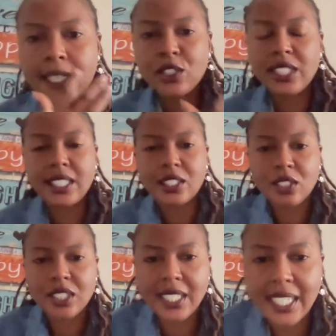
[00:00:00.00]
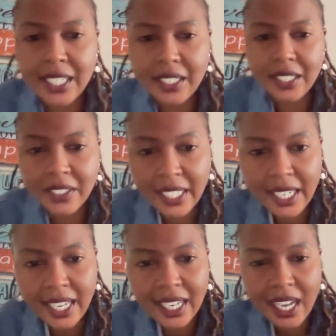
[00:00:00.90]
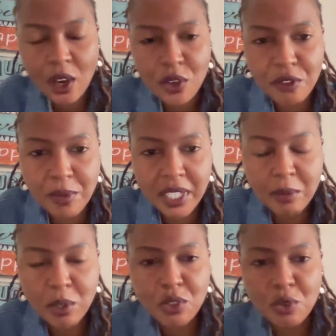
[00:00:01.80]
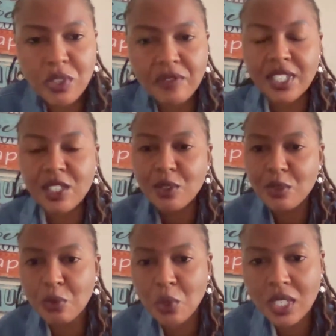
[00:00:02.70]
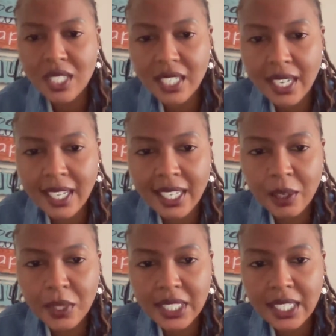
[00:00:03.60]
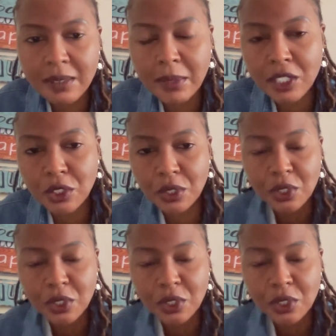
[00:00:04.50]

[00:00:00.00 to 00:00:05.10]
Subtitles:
totally agree. And I like how you've been able to weave into what Lewis has mentioned.